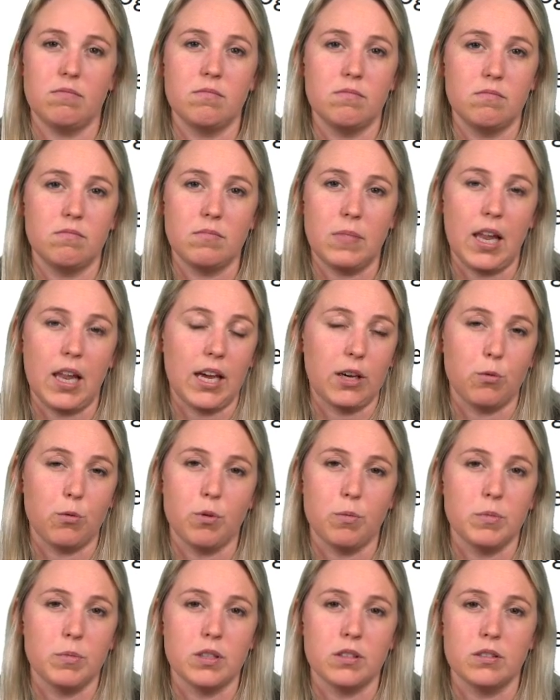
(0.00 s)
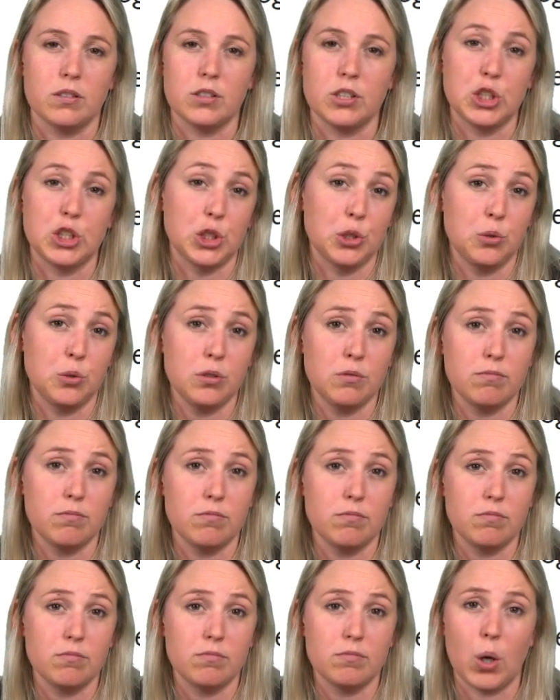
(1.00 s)
like women do,
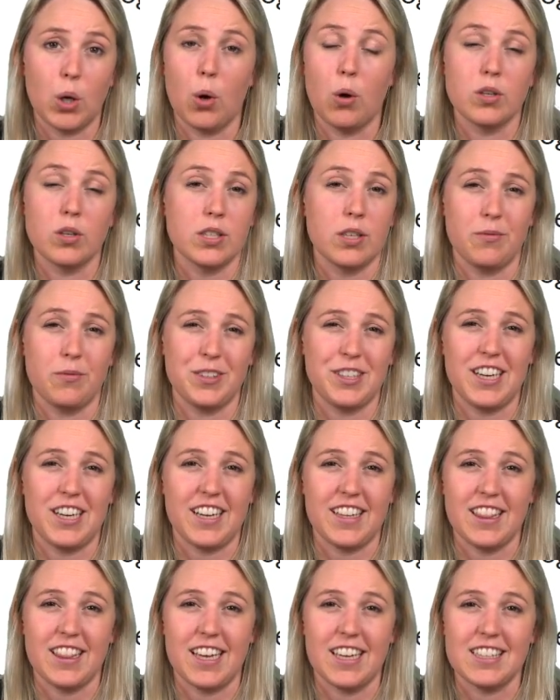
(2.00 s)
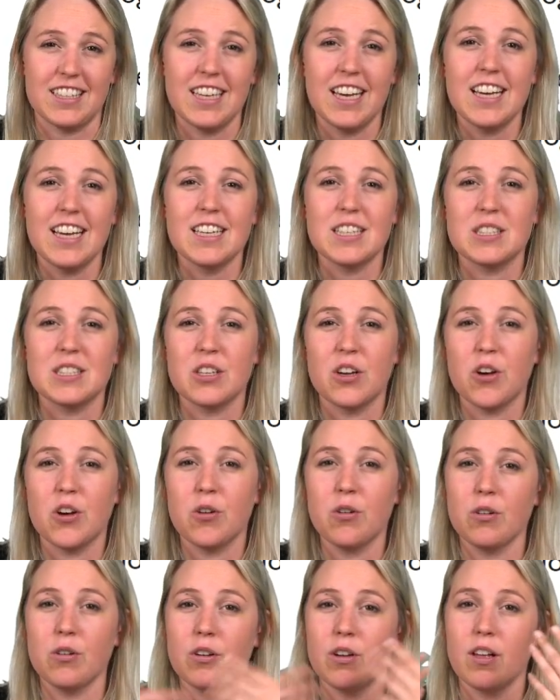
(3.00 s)
or something like that.
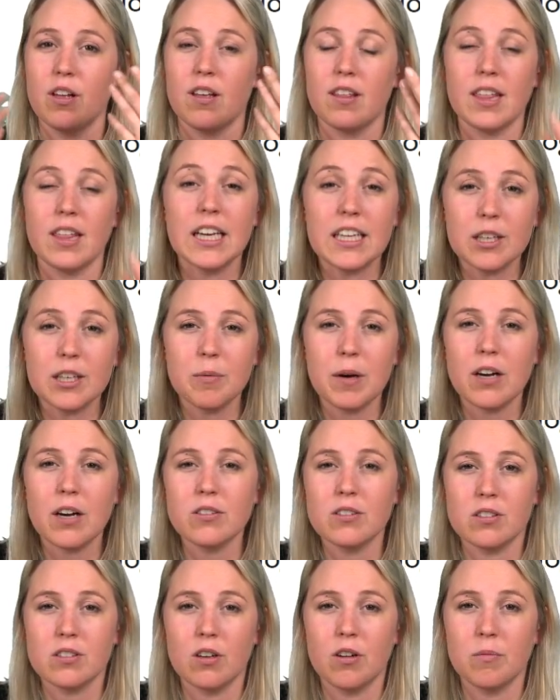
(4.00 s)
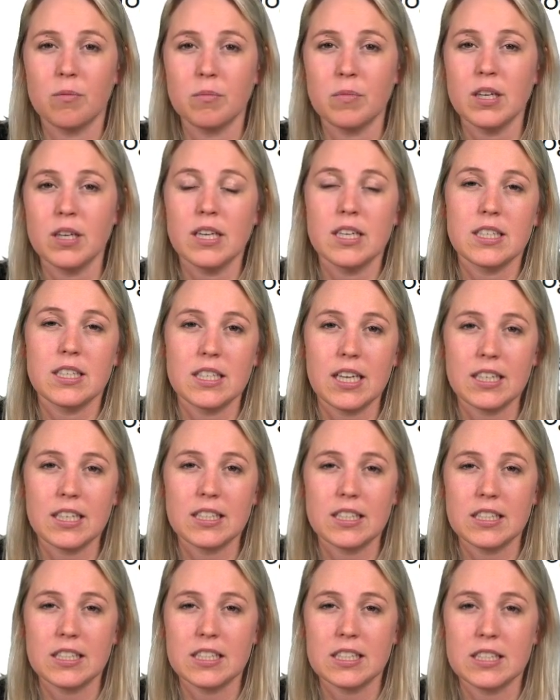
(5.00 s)
So think about some
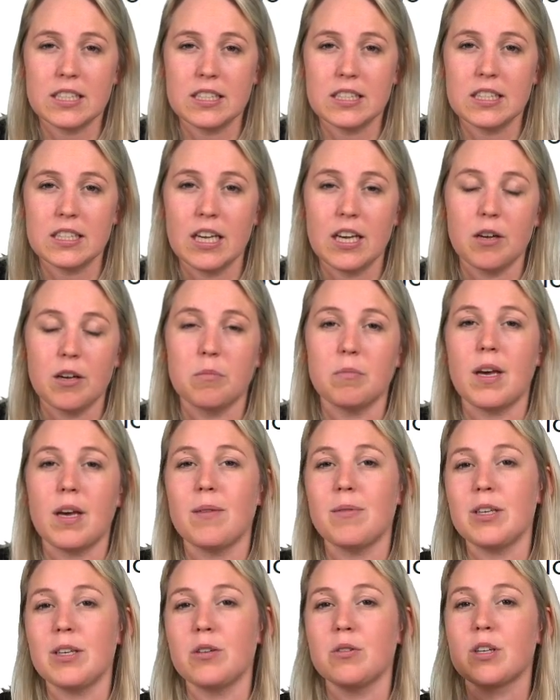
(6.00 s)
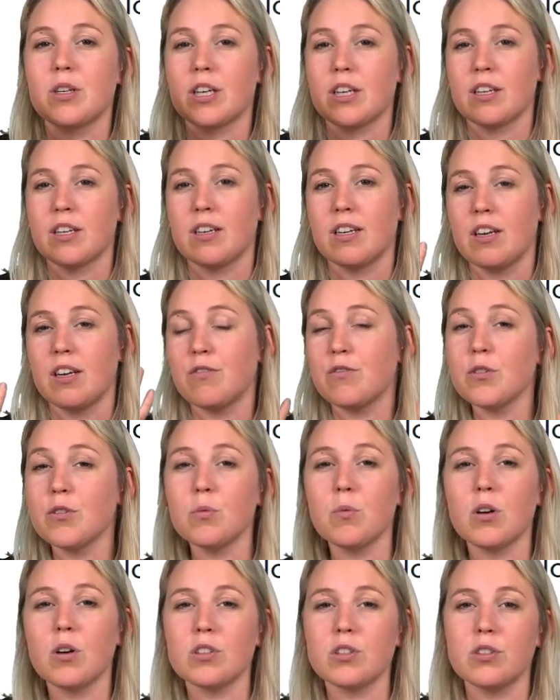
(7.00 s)
sentences. Maybe you can, if you
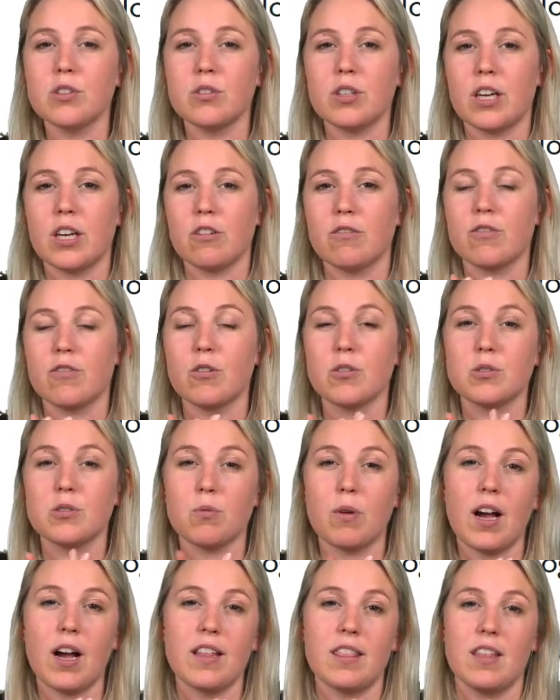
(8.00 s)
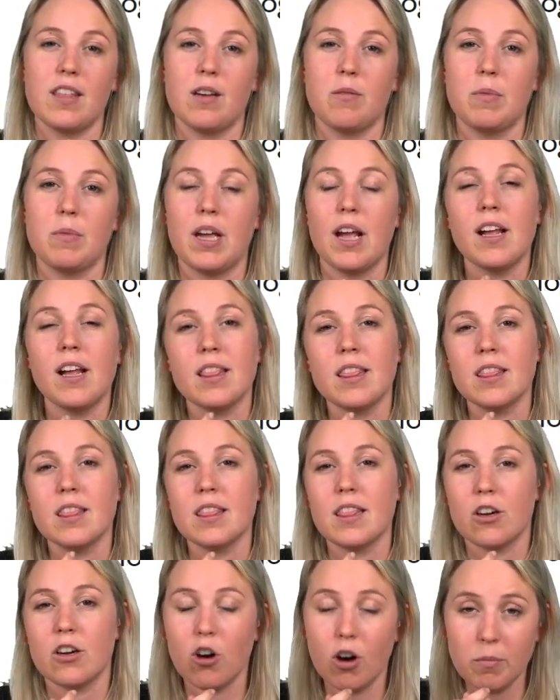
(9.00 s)
want, you can of course write them in
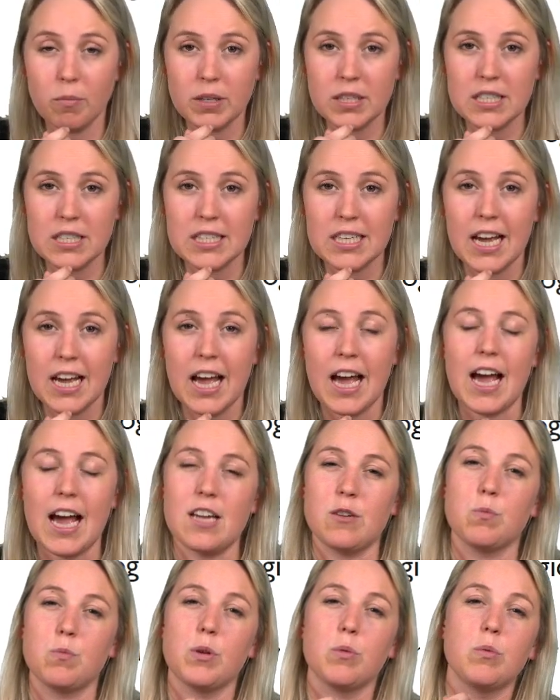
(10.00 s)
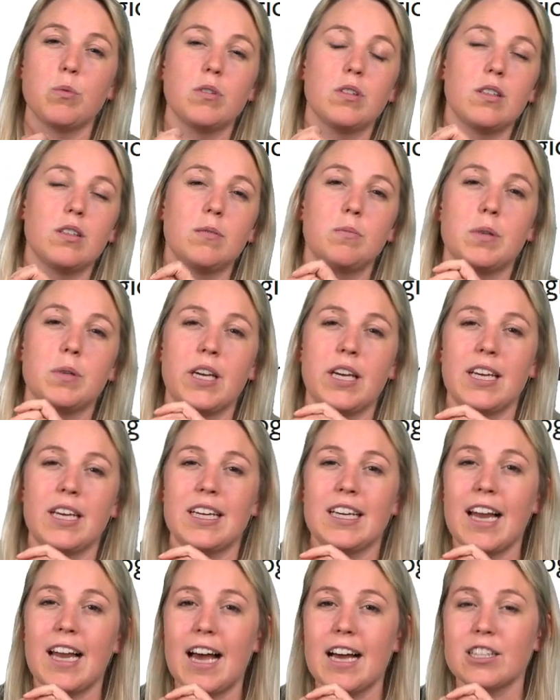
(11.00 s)
the comments, and we will be
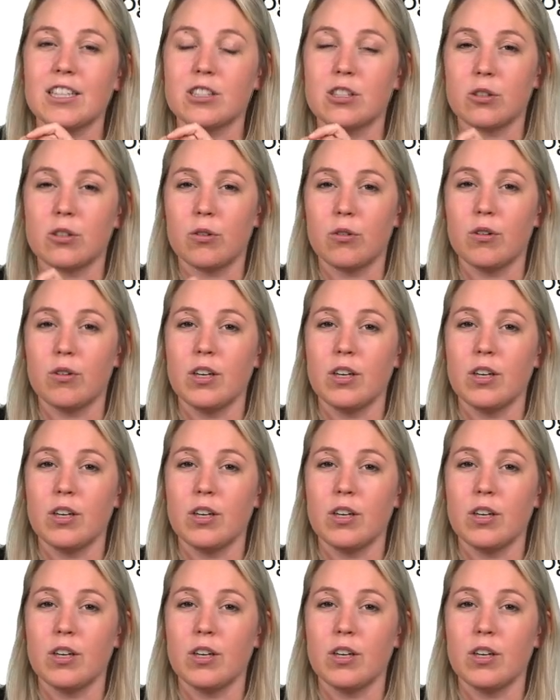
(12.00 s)
glad to